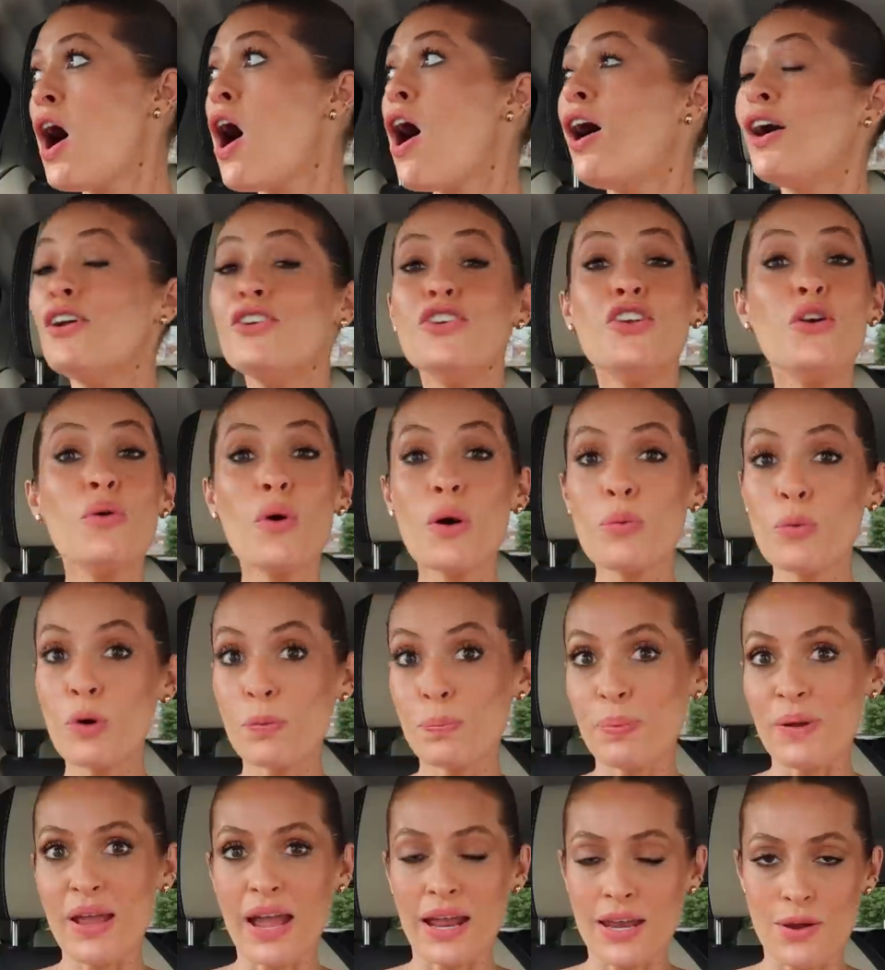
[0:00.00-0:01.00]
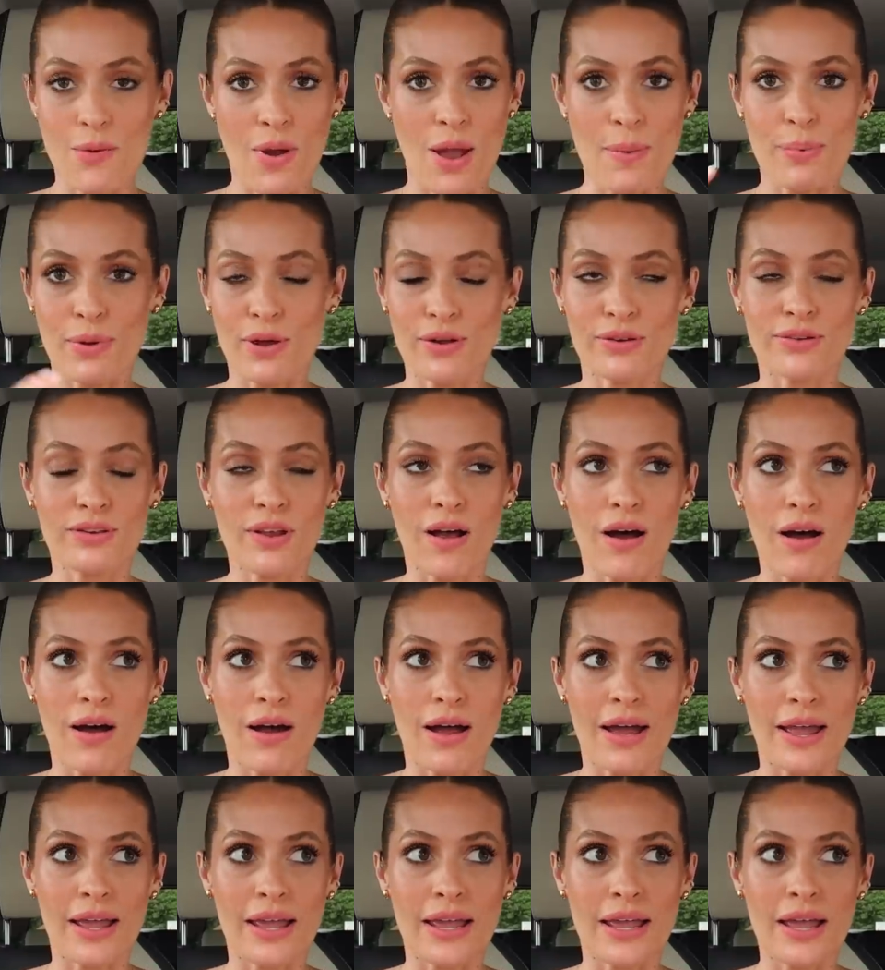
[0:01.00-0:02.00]
I knew I would be anyway because
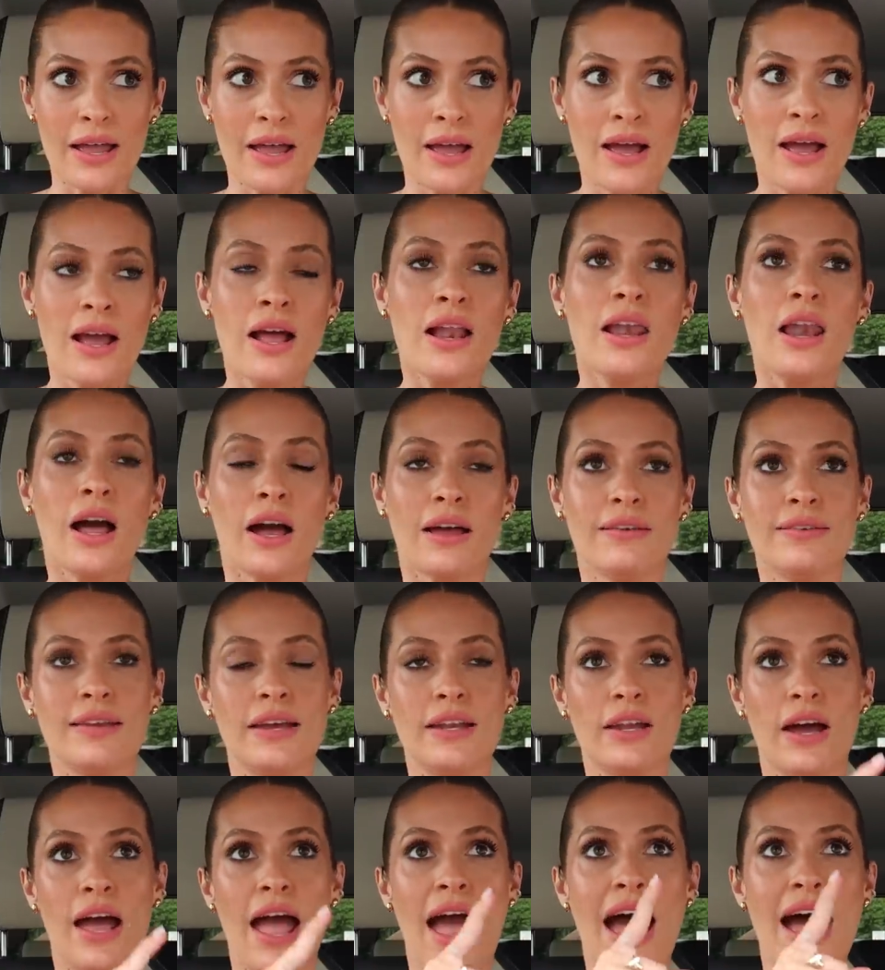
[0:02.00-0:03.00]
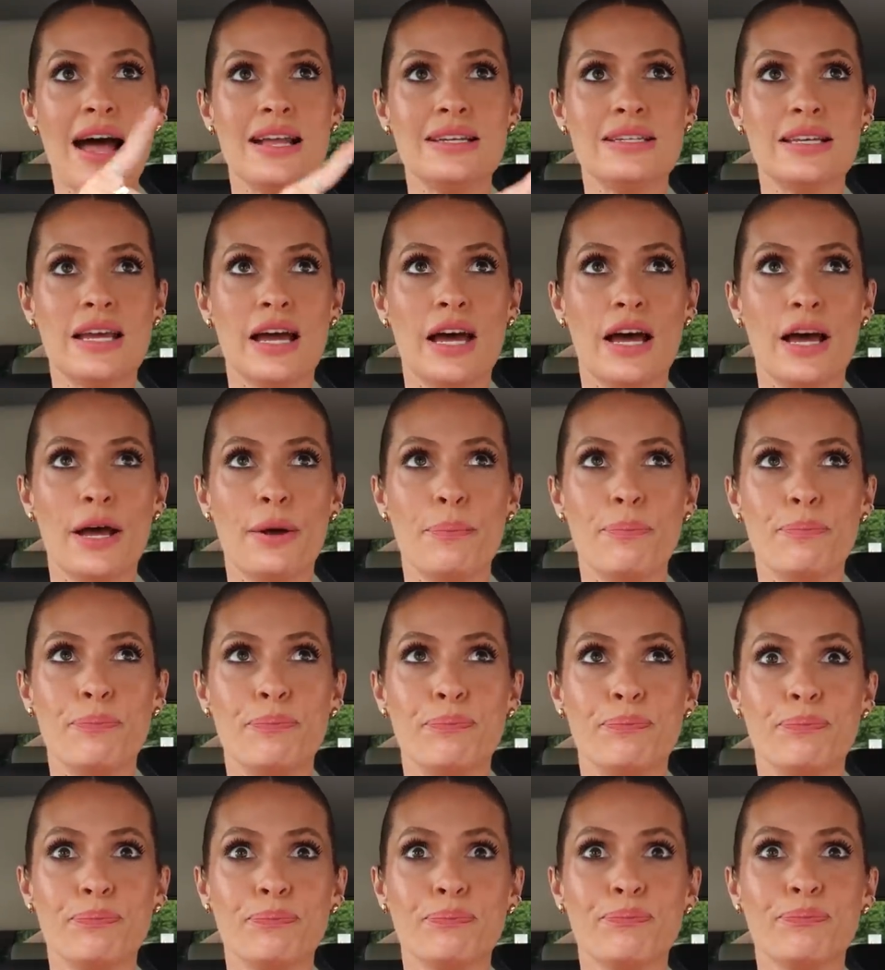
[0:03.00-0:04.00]
I, like I said, I had
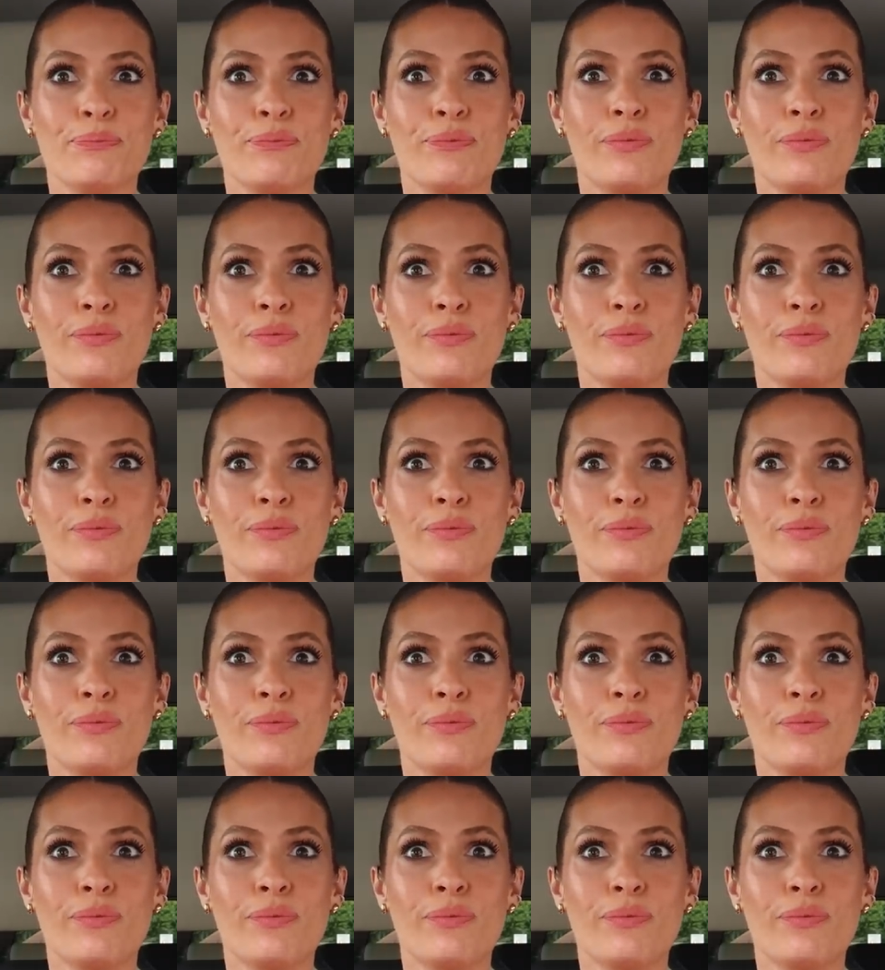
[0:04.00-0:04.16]
um,